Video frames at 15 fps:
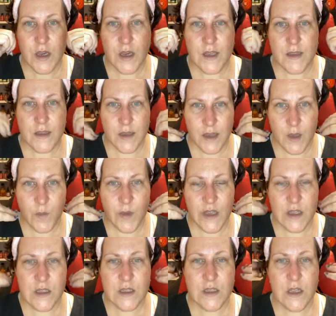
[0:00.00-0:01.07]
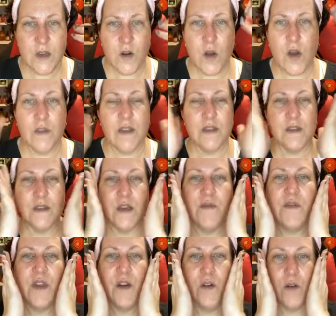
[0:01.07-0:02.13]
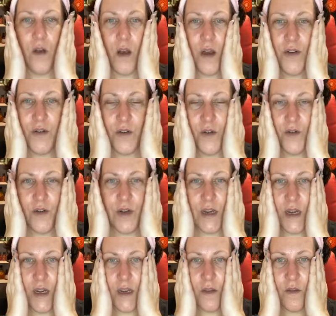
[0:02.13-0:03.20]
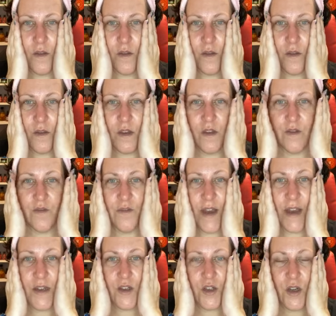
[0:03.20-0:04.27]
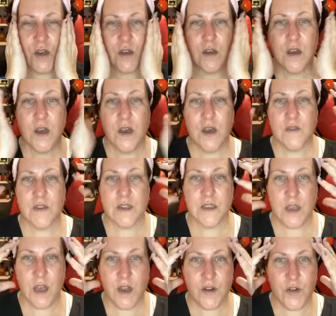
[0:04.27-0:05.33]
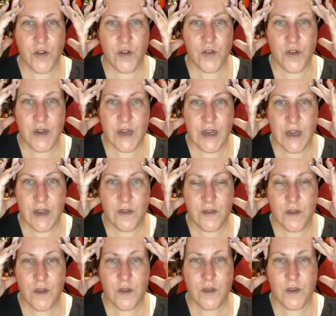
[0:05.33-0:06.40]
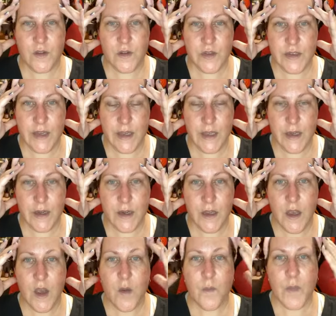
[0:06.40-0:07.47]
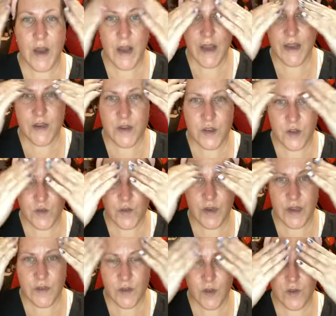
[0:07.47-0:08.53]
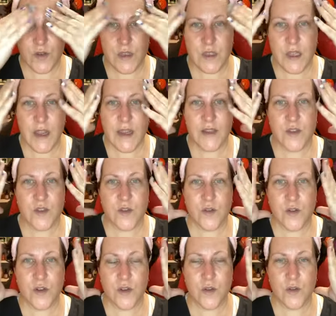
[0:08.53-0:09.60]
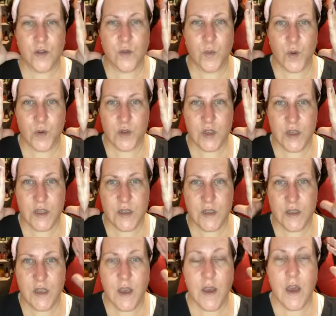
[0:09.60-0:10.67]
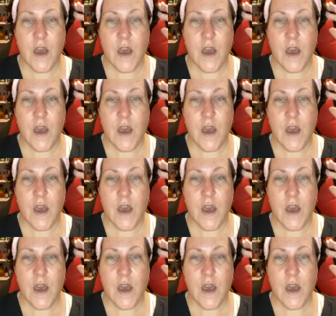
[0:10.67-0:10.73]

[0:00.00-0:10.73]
and ligaments and all that stuff that are underneath, and the fascia that's underneath your skin by doing those light circular motions,